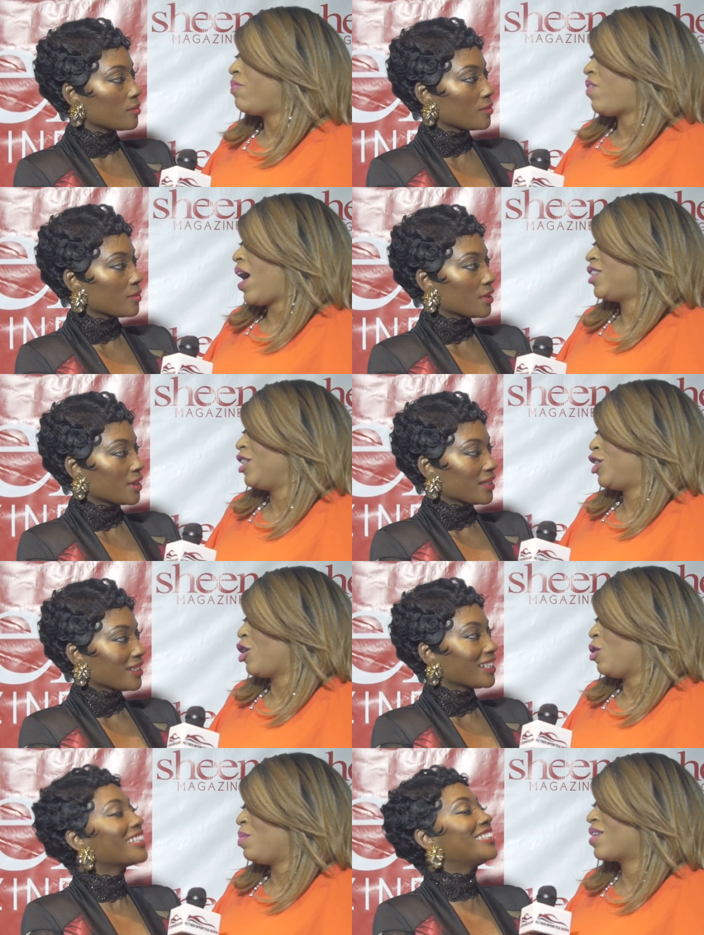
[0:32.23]
Speaker 1: the fashion
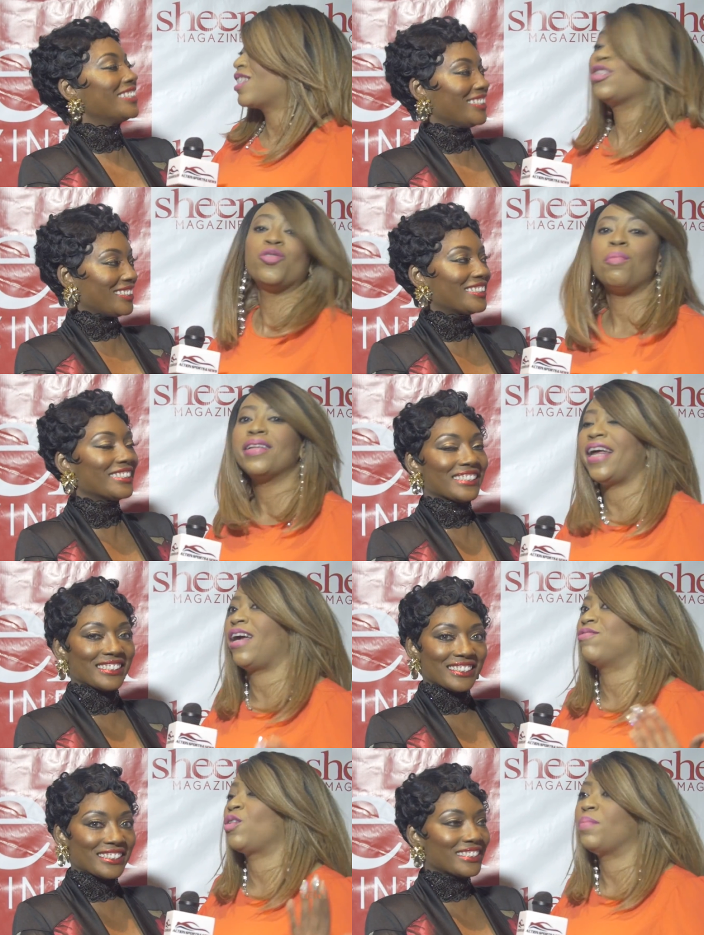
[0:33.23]
show because normally
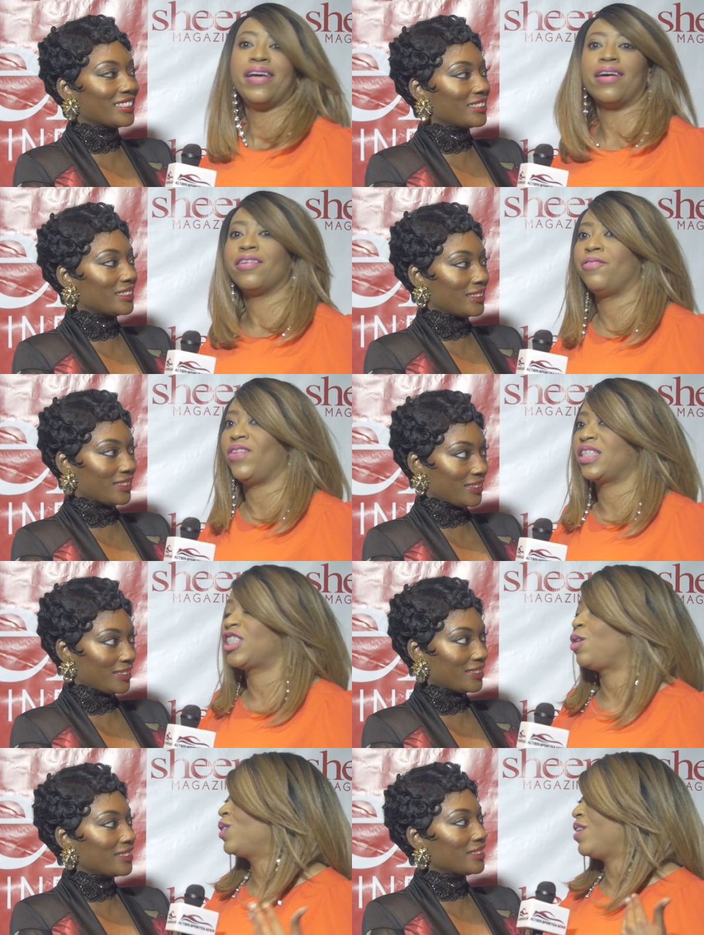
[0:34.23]
they have so many other
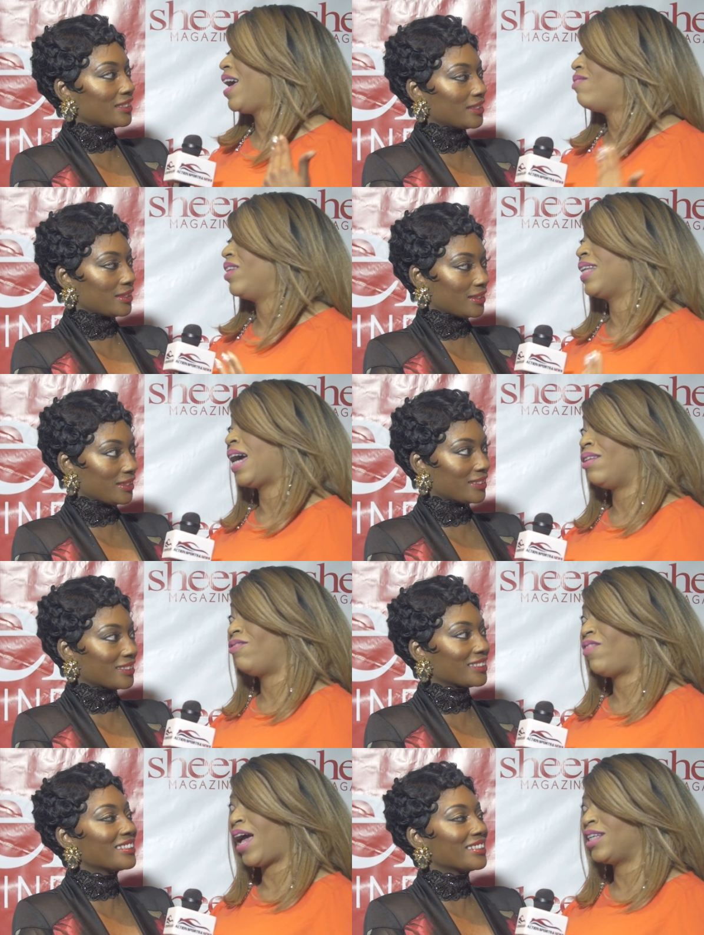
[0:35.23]
events. So to have a night
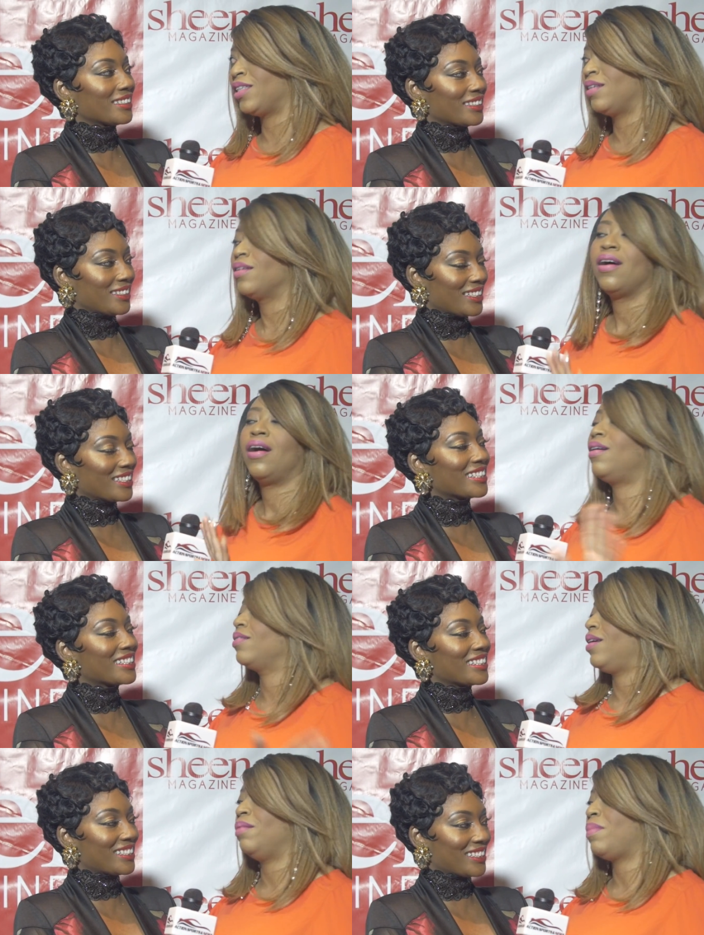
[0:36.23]
of fashion,
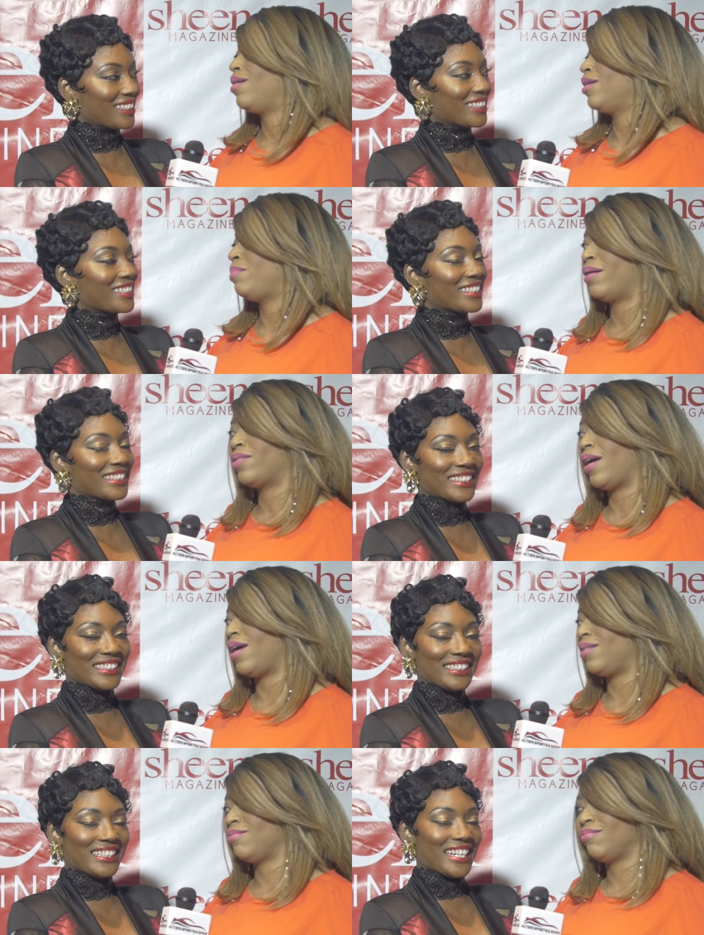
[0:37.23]
oh yeah, I'm all about
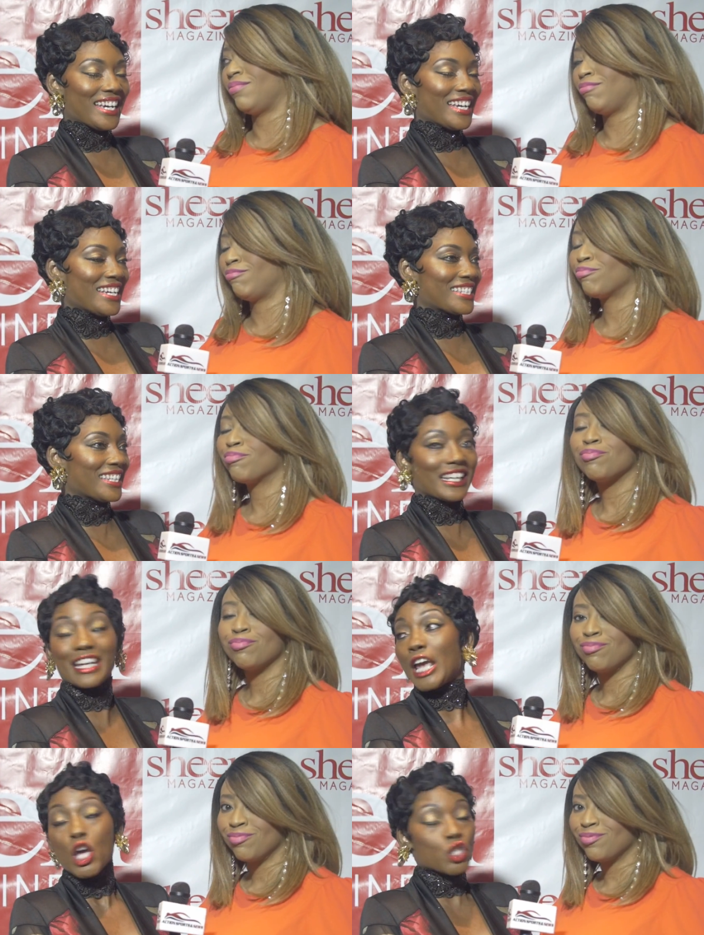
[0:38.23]
that.
Speaker 2: Yes,
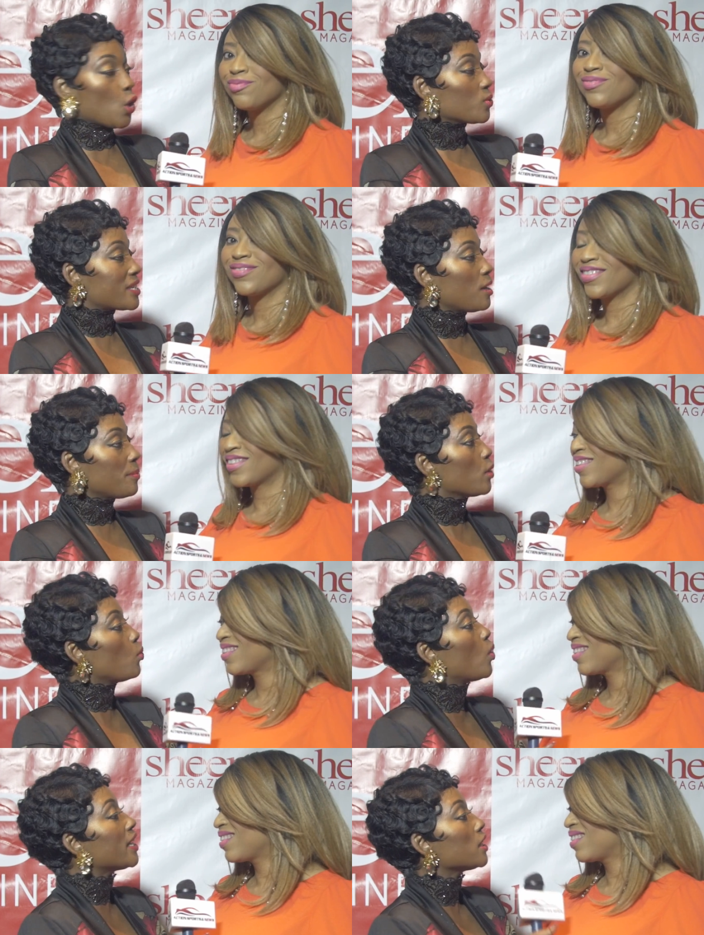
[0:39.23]
honey. So tell me,
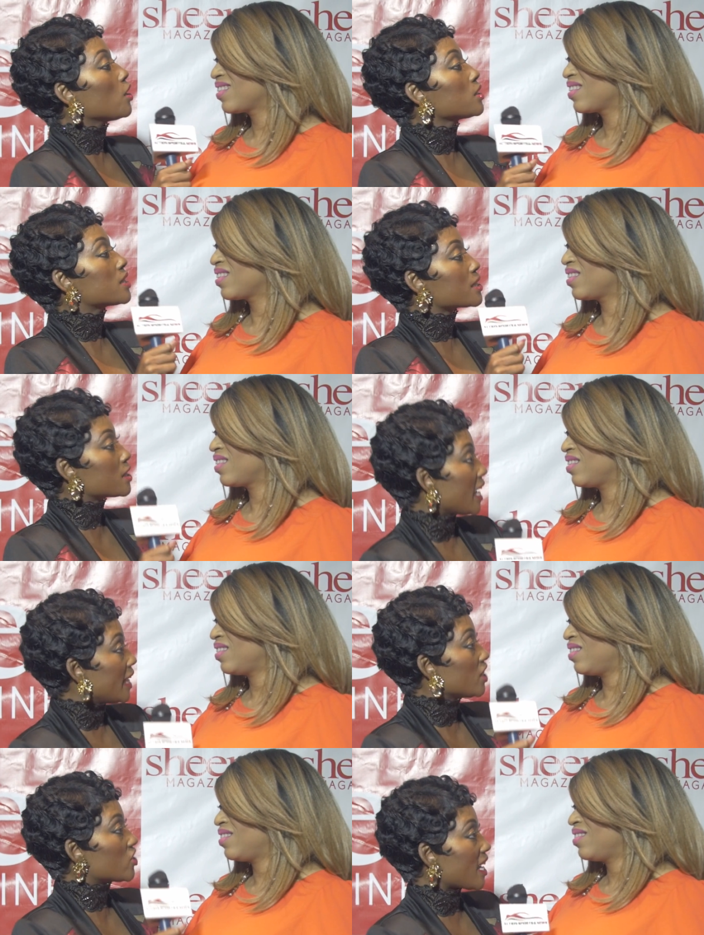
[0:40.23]
what does
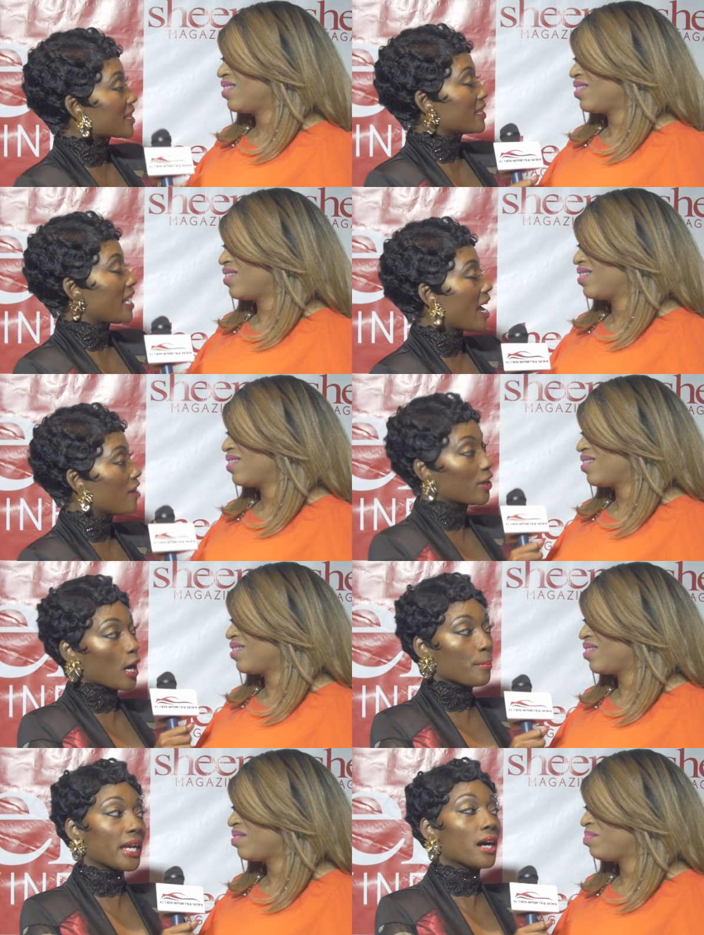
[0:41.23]
Janet Jackson
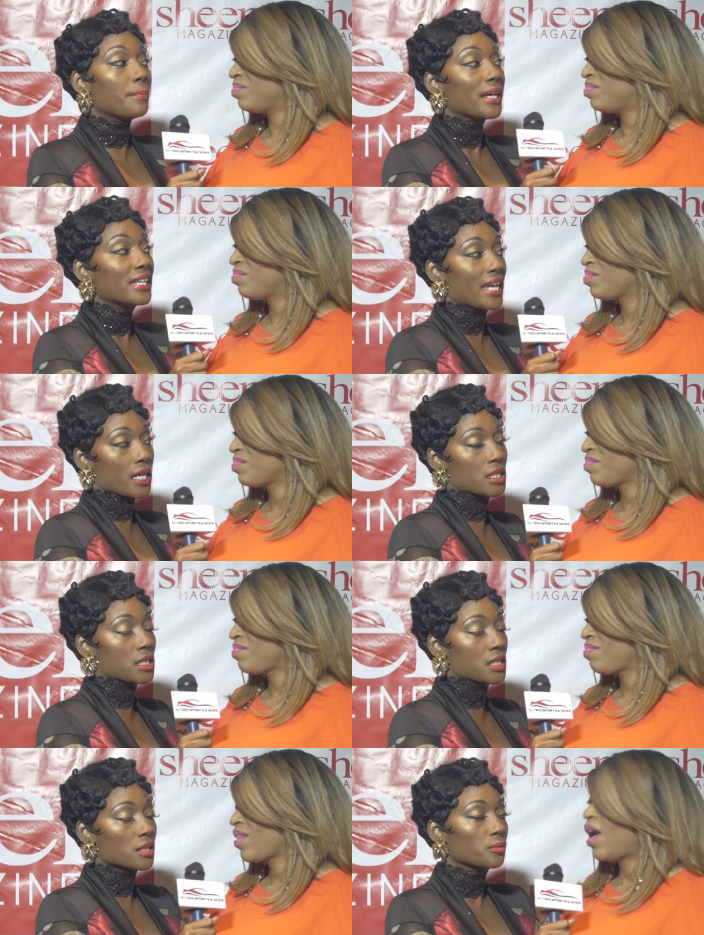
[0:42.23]
have coming up
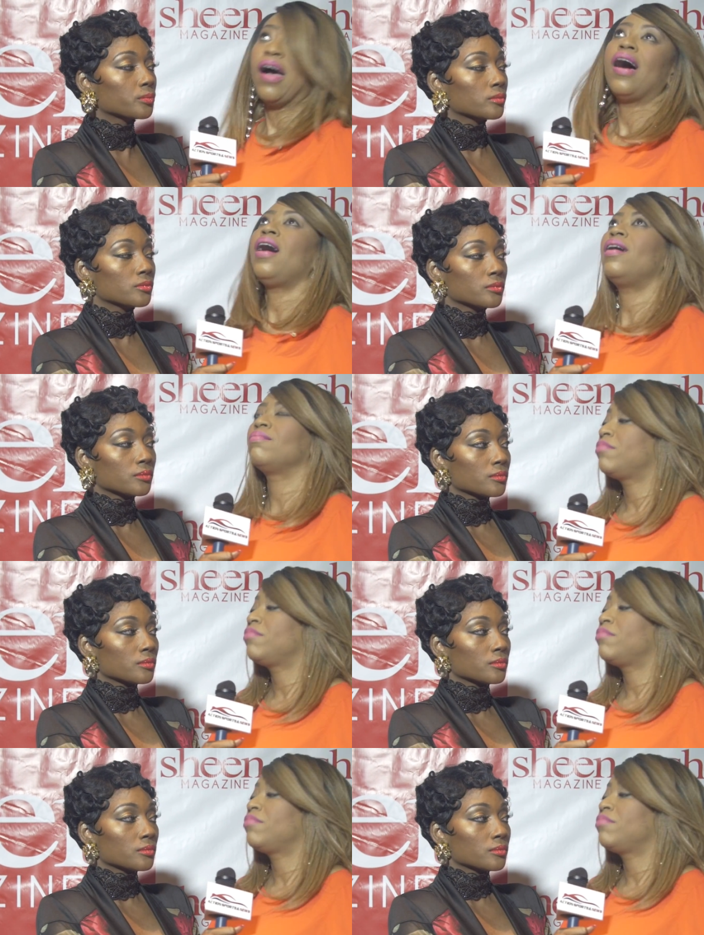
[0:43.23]
next?
Speaker 1: Oh,